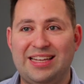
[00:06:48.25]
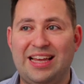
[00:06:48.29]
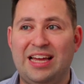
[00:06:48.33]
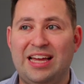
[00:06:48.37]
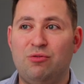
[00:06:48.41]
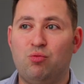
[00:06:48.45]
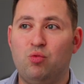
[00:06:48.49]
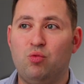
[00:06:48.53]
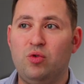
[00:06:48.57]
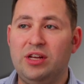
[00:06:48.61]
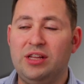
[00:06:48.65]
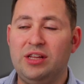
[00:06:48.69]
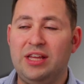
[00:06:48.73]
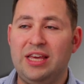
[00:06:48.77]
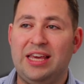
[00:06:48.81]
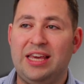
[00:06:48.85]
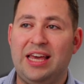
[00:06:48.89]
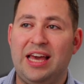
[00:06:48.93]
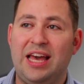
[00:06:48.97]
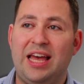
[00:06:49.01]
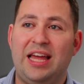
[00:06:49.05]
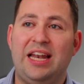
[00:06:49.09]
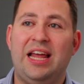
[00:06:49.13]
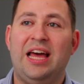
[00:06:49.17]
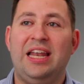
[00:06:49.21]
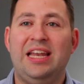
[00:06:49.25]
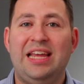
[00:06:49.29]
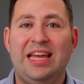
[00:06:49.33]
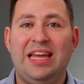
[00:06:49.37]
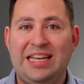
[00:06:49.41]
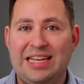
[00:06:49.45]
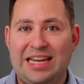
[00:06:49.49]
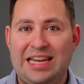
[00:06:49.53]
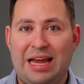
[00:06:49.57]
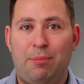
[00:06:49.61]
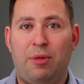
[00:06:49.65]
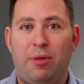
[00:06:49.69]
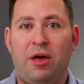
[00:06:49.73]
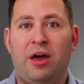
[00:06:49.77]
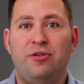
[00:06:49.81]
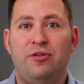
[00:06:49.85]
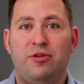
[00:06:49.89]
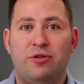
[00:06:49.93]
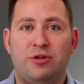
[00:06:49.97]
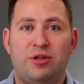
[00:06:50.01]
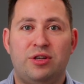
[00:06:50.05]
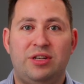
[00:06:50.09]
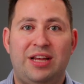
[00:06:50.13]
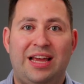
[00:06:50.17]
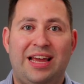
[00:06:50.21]
and really get an in-depth
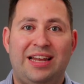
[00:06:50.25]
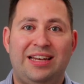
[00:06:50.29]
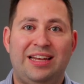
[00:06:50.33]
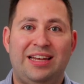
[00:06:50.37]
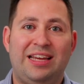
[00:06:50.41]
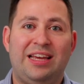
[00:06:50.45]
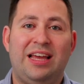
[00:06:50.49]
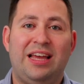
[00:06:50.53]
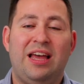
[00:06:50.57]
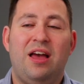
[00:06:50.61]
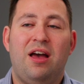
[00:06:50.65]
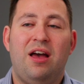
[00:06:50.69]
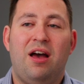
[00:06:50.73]
understanding